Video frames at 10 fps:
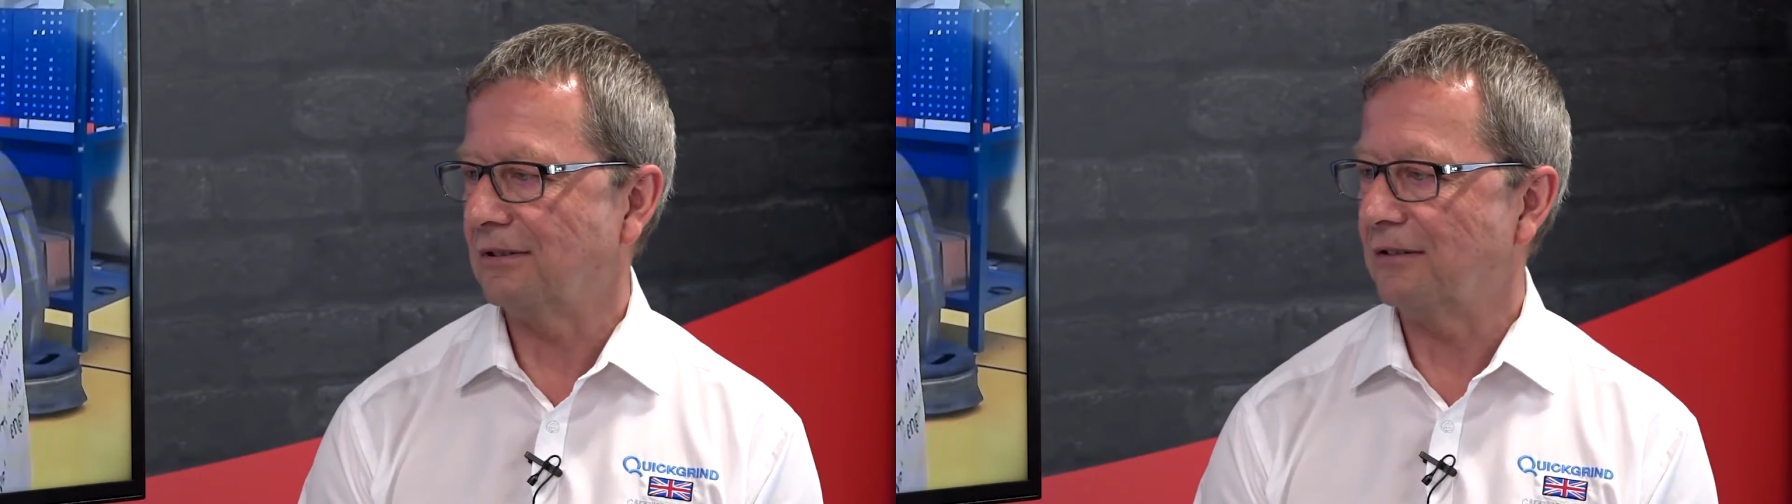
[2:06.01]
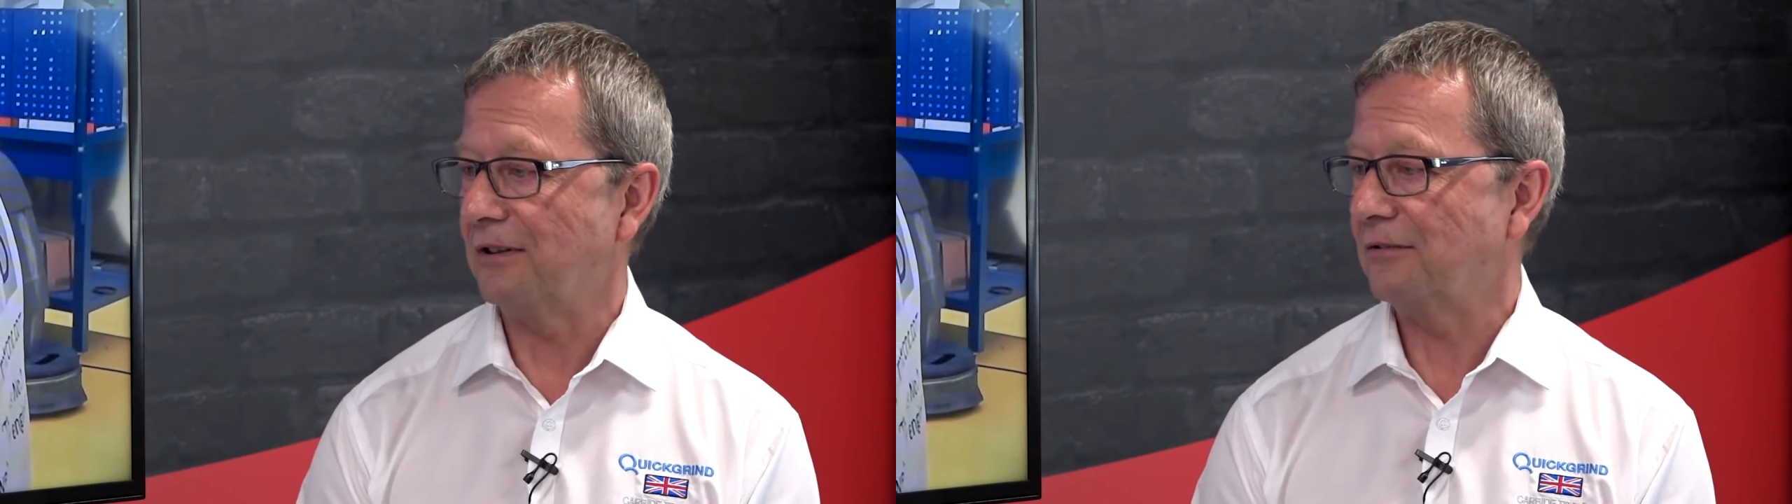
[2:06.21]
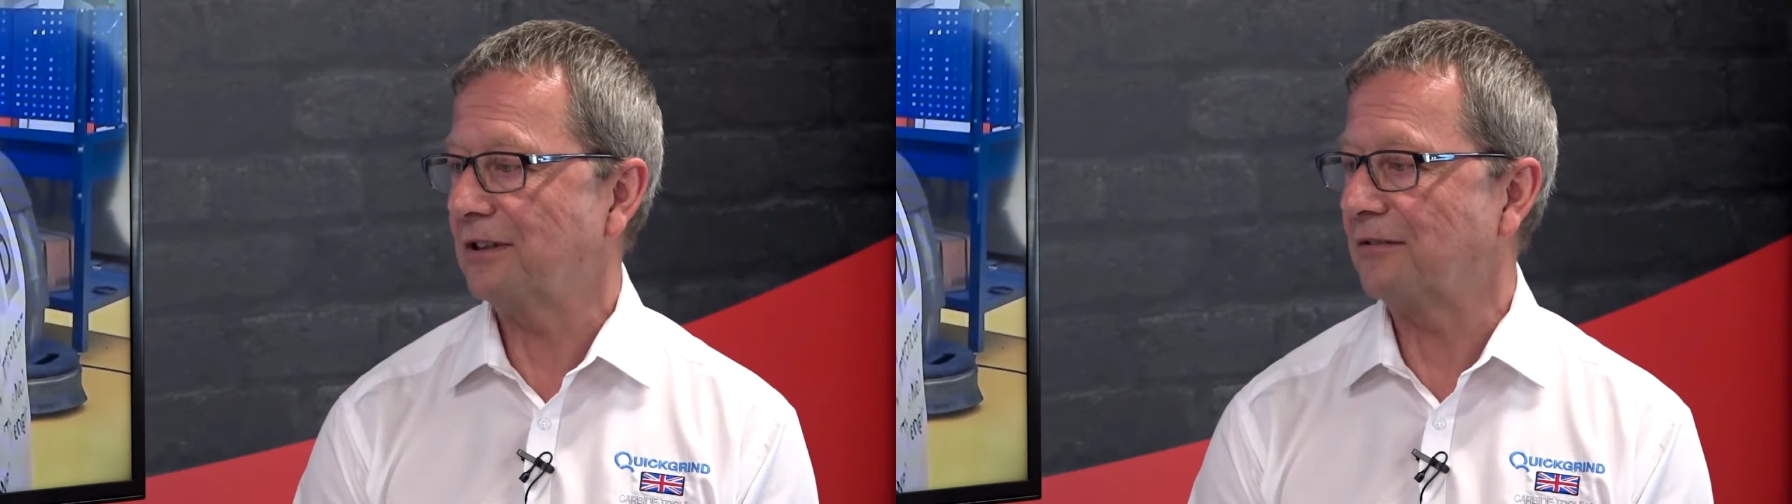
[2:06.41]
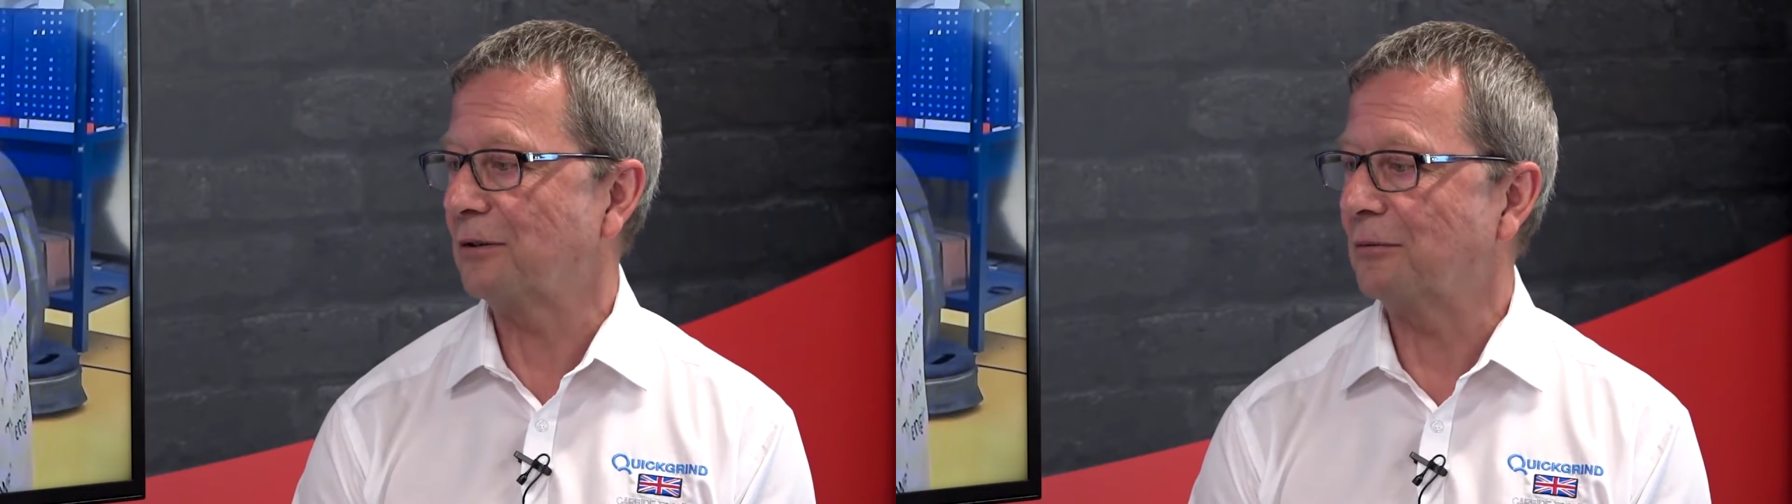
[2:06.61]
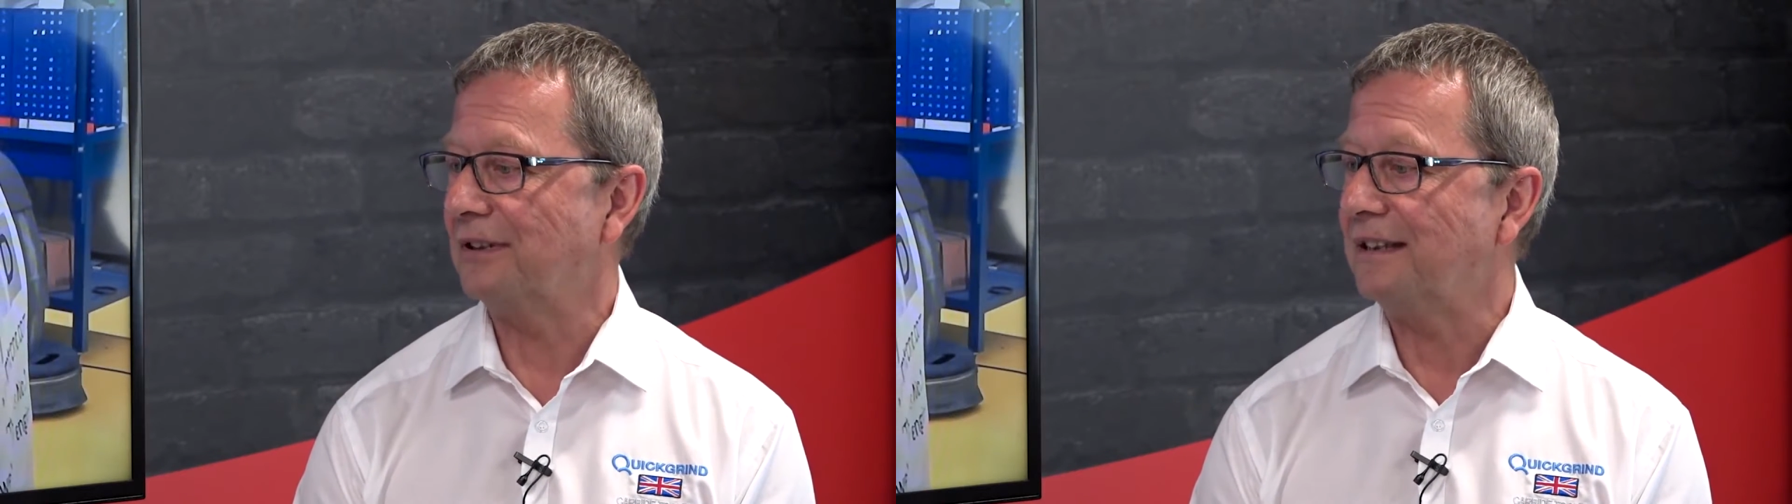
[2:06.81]
if
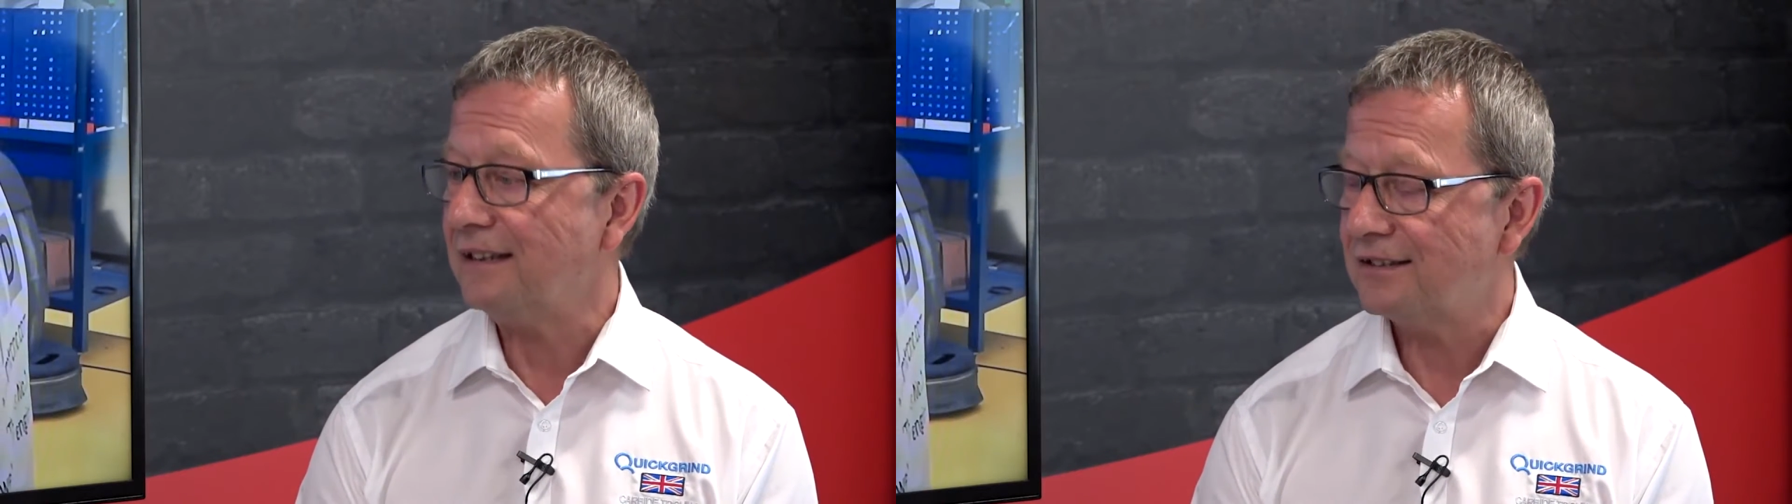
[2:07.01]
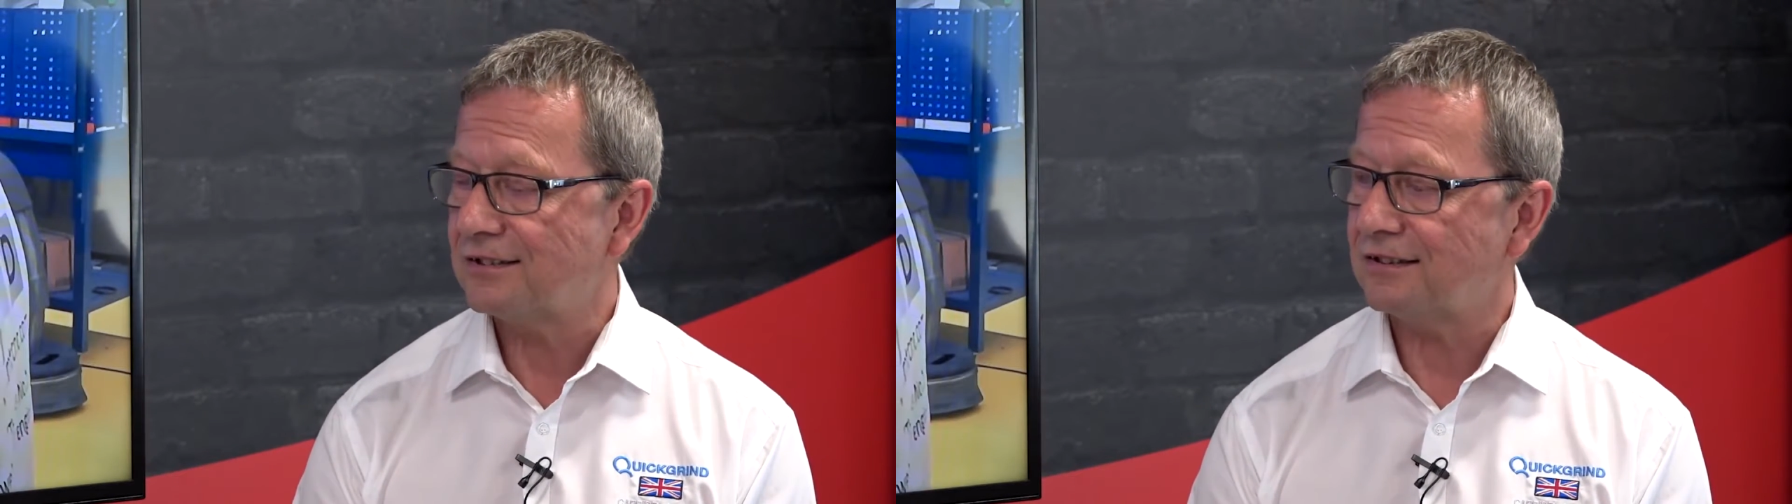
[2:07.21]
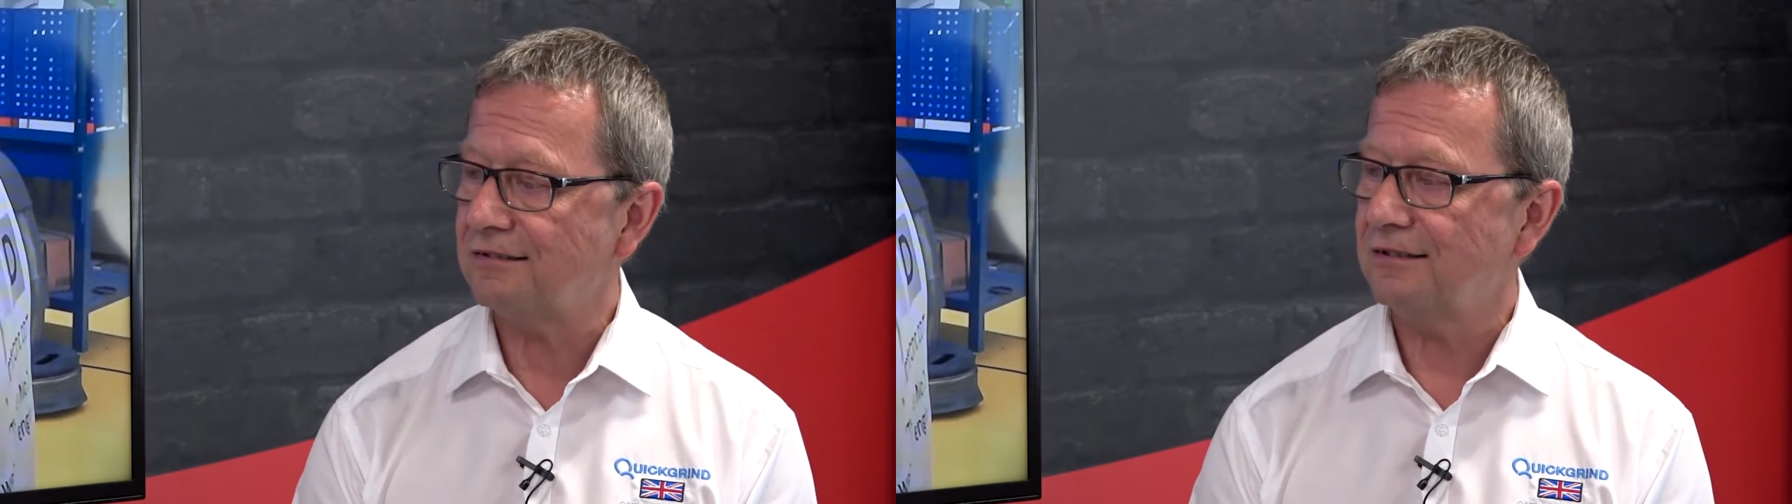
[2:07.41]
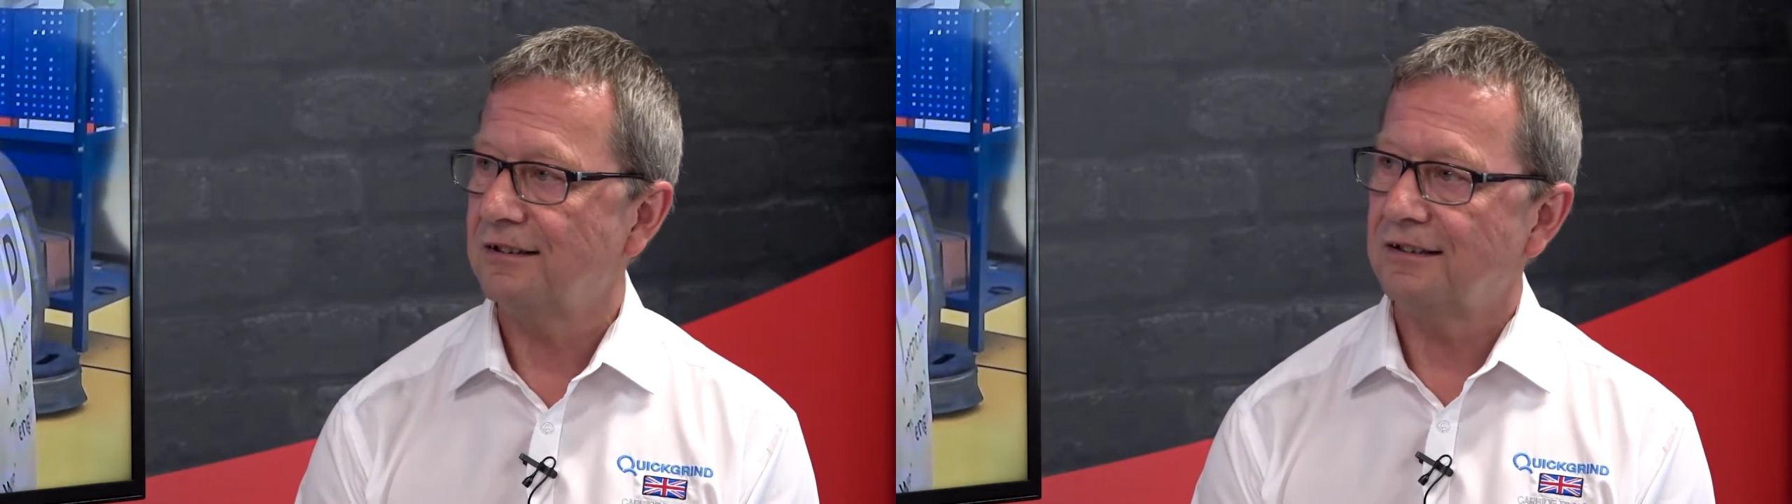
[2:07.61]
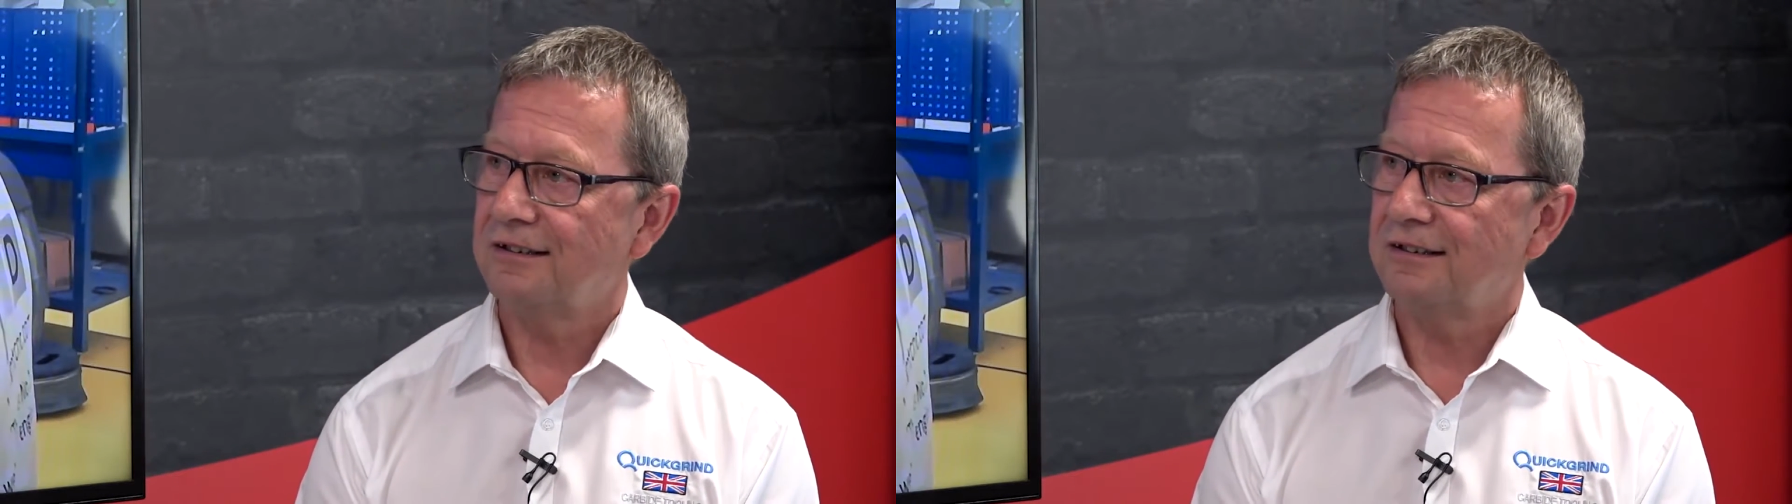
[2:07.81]
someone needs to.